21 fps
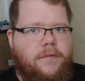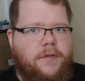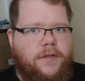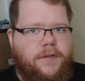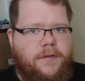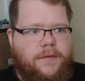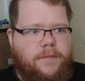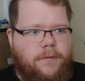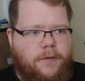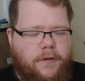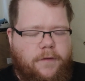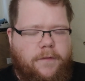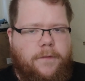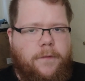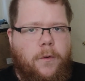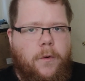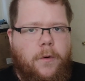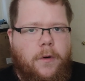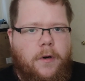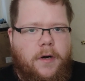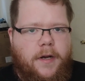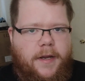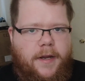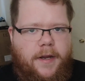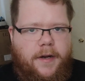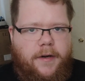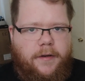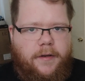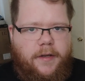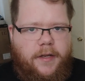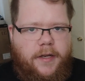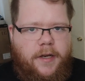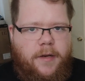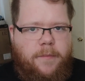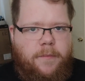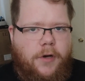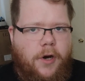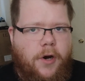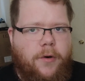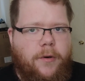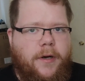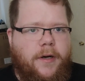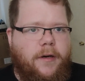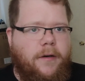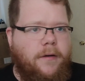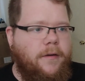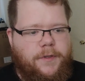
just look forward and keep going.